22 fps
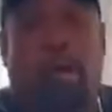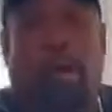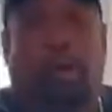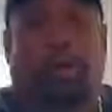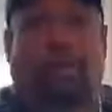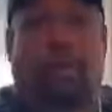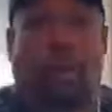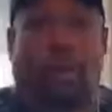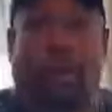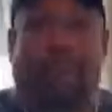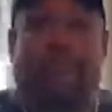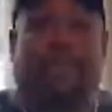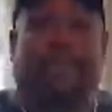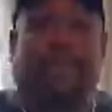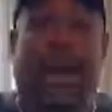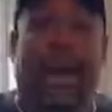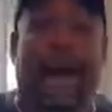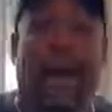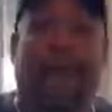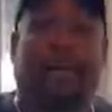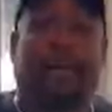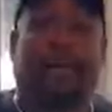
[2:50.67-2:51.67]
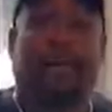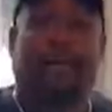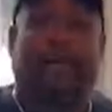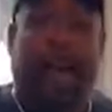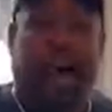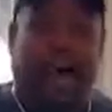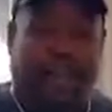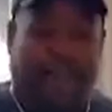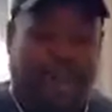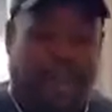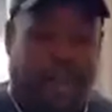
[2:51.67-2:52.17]
So we found the
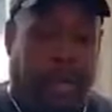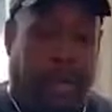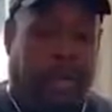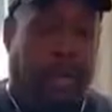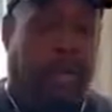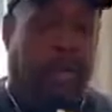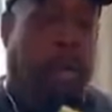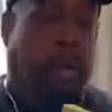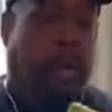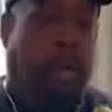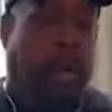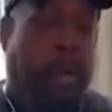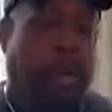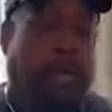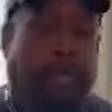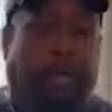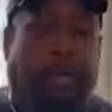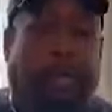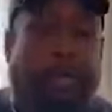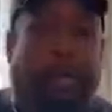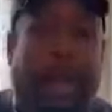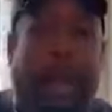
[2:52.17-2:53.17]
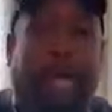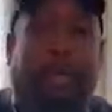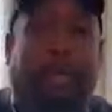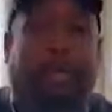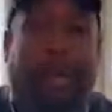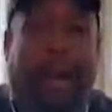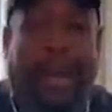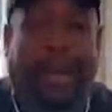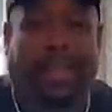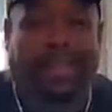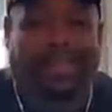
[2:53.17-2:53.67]
matzah in the Great
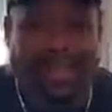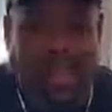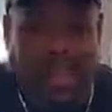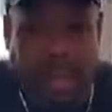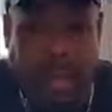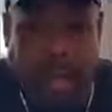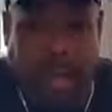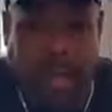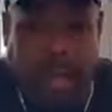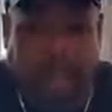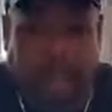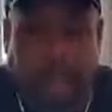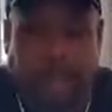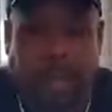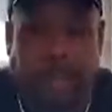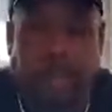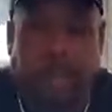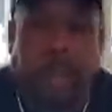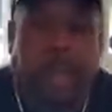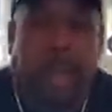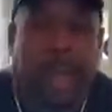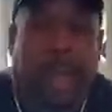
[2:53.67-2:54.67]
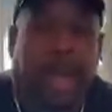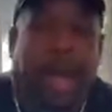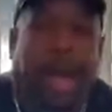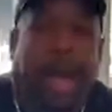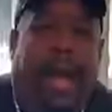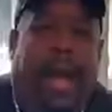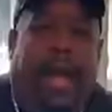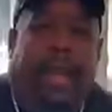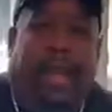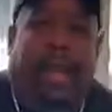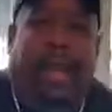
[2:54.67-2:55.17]
Matzah Hunt.
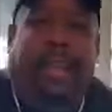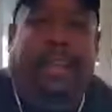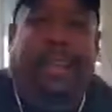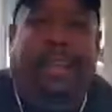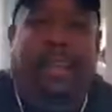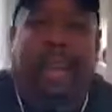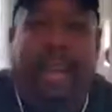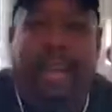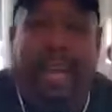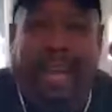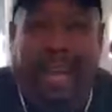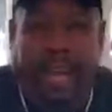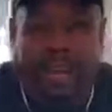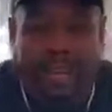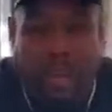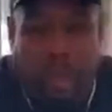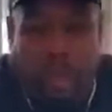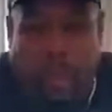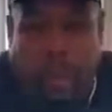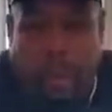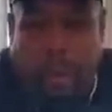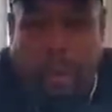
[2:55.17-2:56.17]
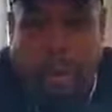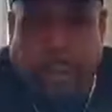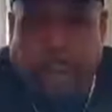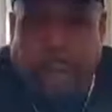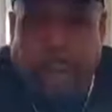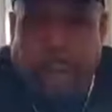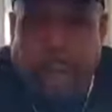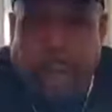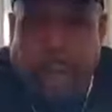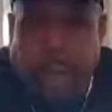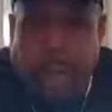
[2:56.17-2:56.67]
I'd like to thank everyone
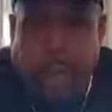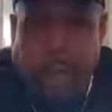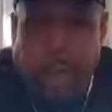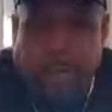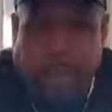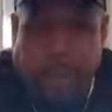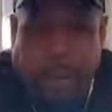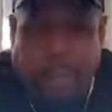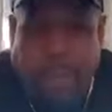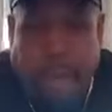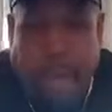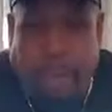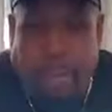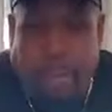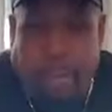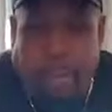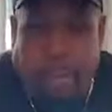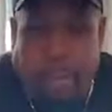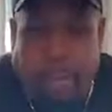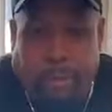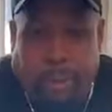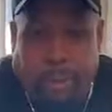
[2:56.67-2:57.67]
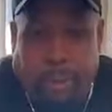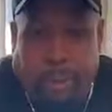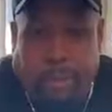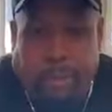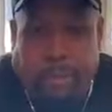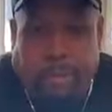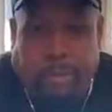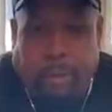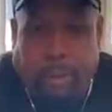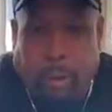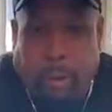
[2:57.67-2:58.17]
for allowing me to read
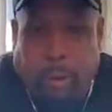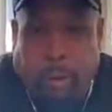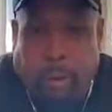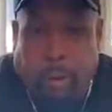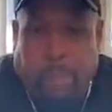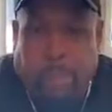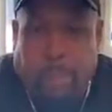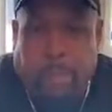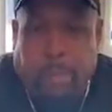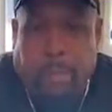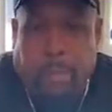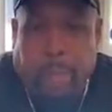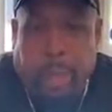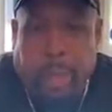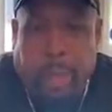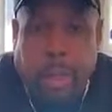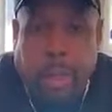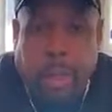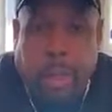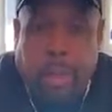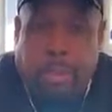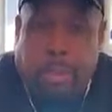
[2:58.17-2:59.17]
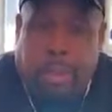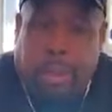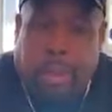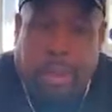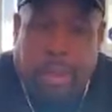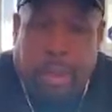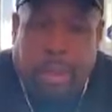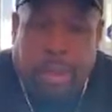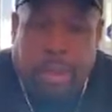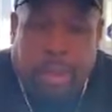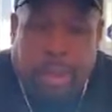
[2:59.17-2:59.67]
this story.
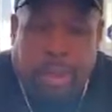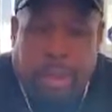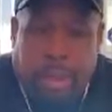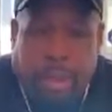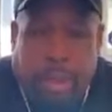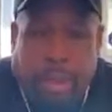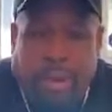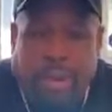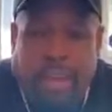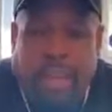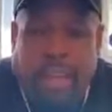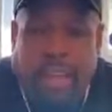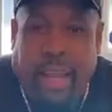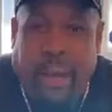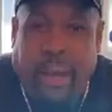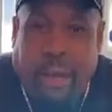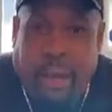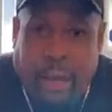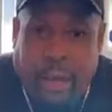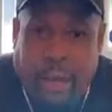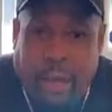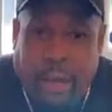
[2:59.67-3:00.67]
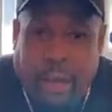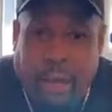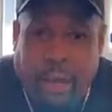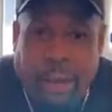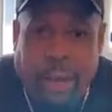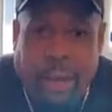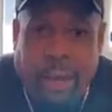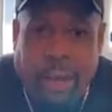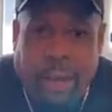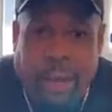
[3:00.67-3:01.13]
Please, everyone, stay well.